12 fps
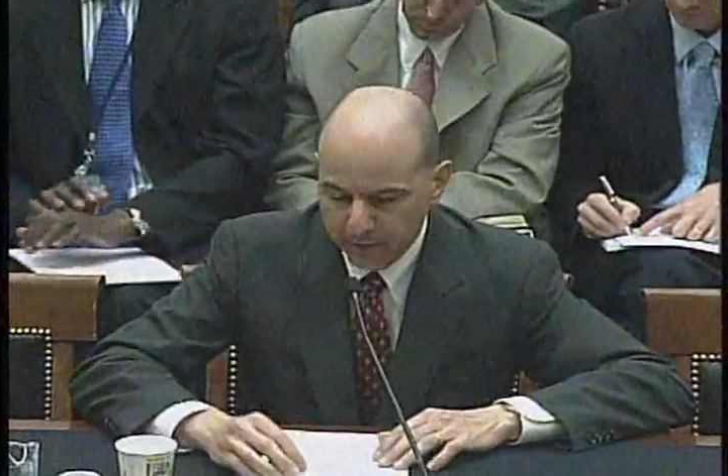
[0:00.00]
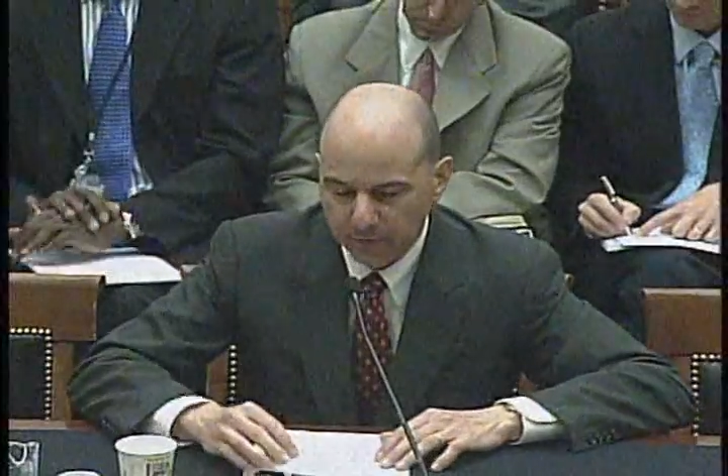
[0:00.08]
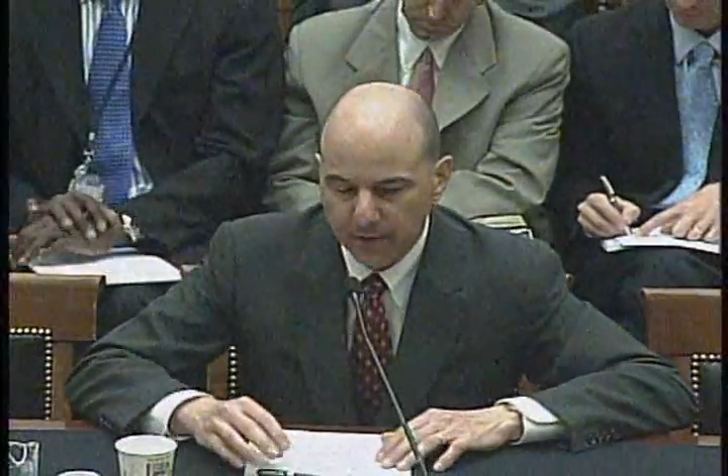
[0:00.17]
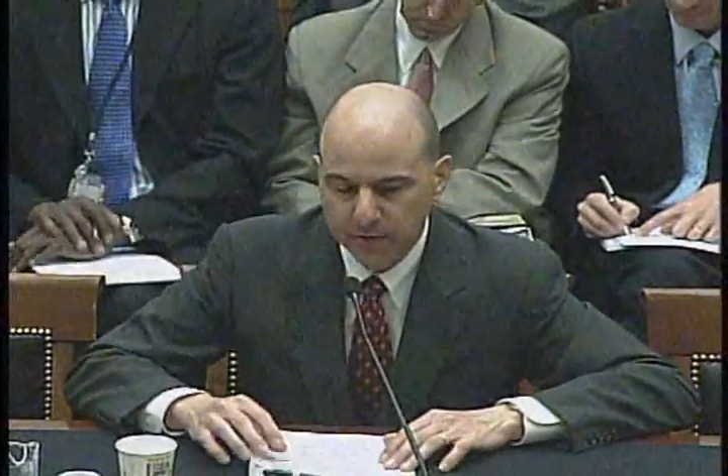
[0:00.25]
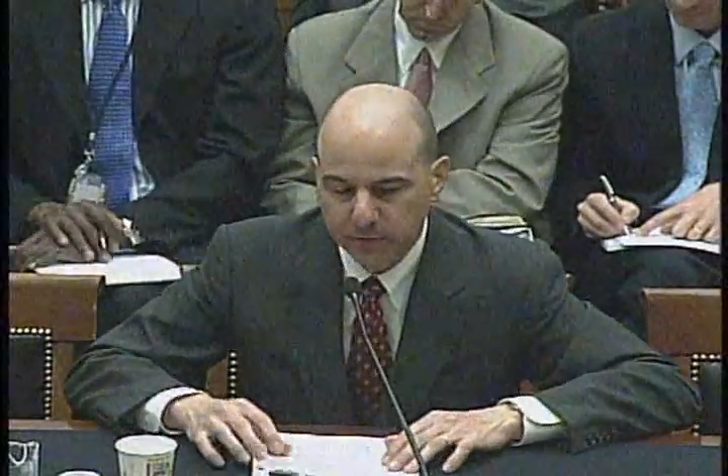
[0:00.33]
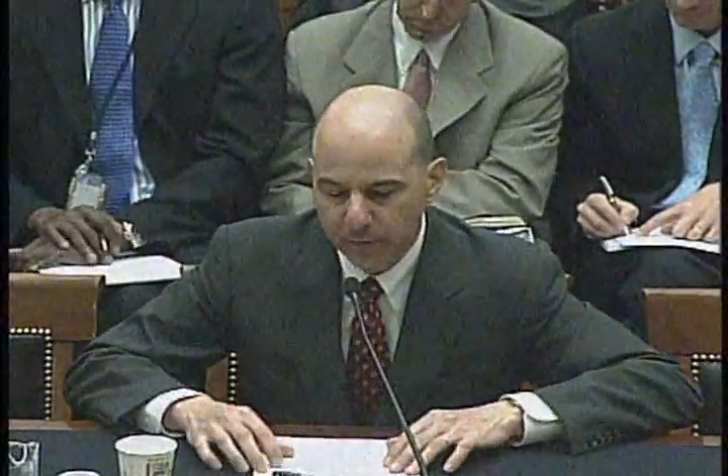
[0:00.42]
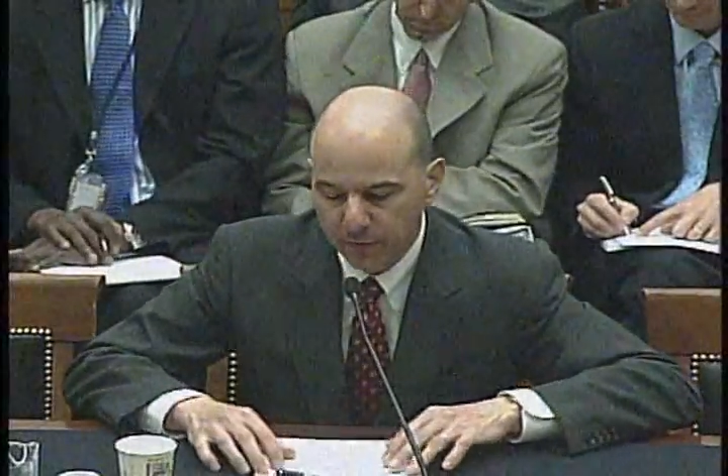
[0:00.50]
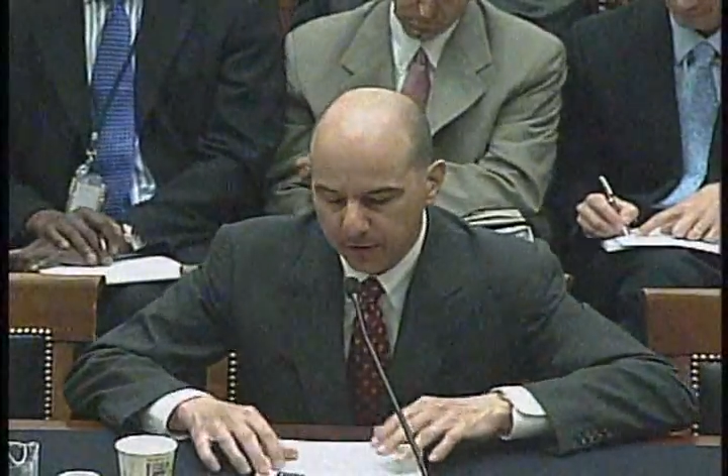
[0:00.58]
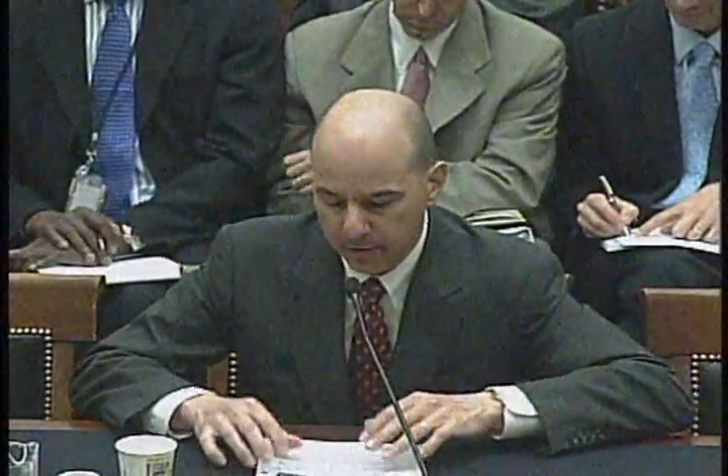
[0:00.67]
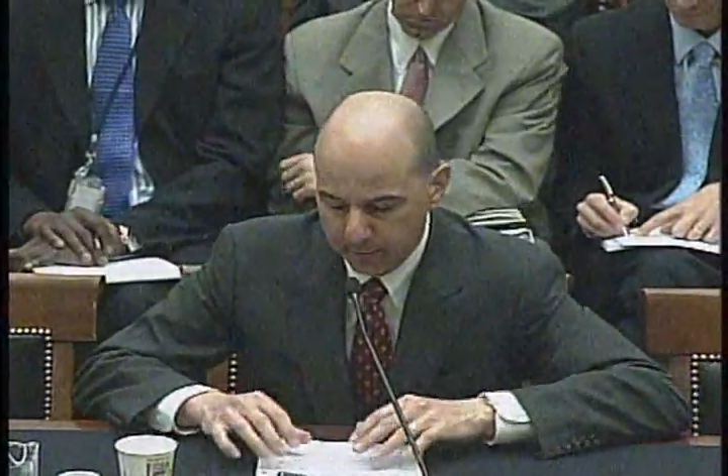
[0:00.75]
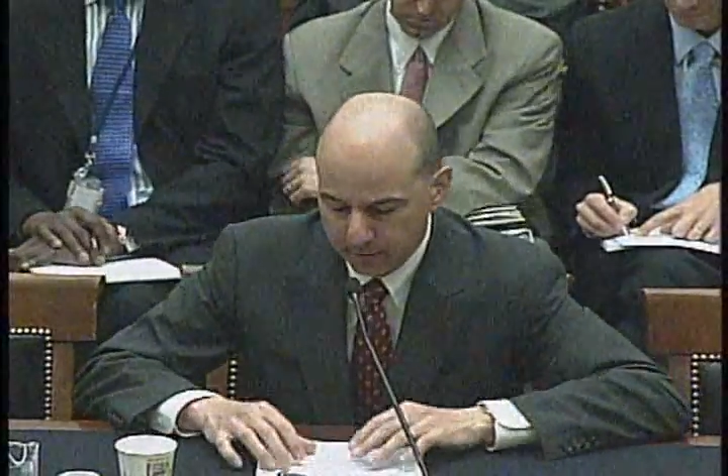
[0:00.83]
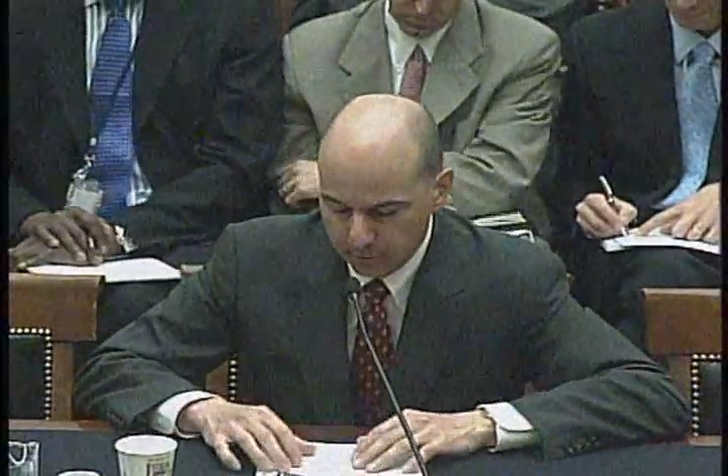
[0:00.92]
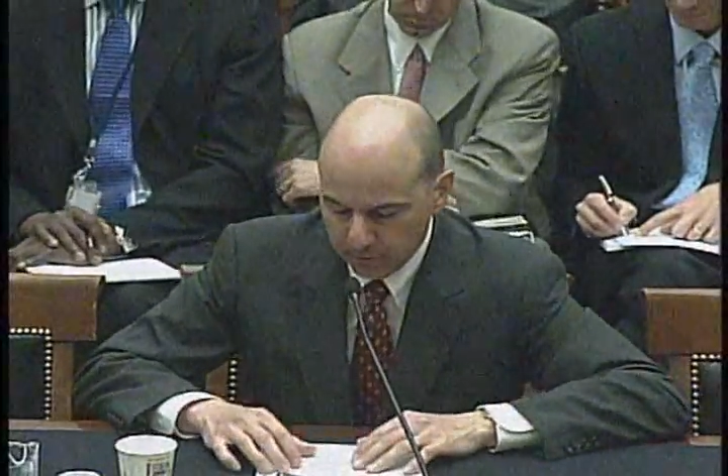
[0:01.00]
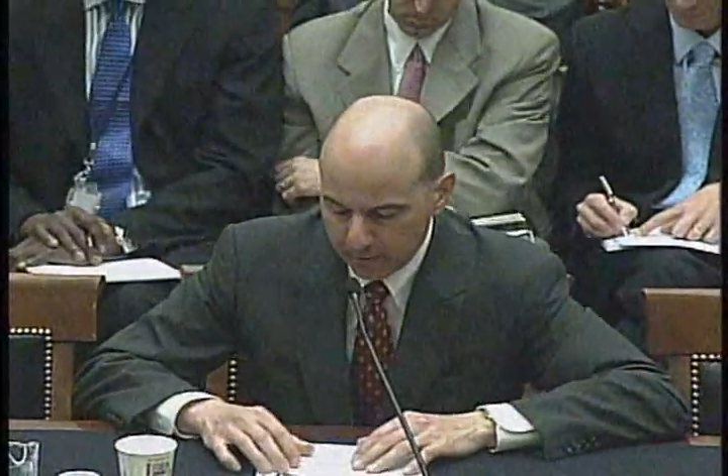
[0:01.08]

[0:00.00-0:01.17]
thanks for the